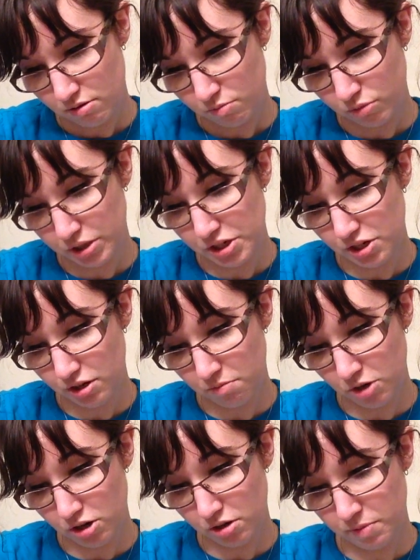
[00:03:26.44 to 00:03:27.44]
printed on
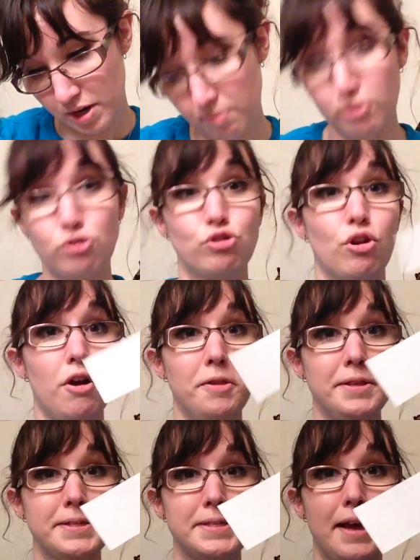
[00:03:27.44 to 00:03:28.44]
marker paper, draw on
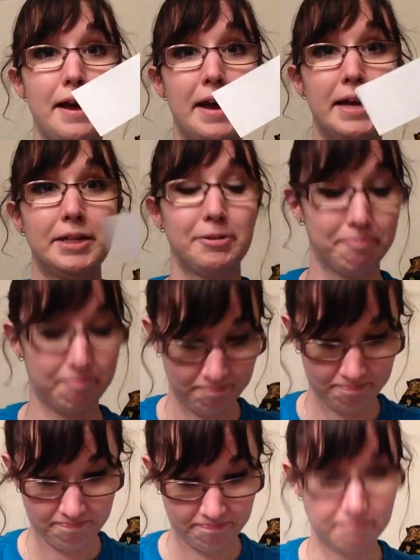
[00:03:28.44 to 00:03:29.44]
this side.
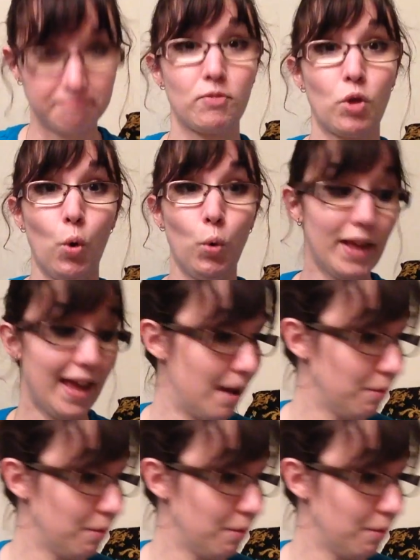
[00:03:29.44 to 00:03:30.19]
Okay, I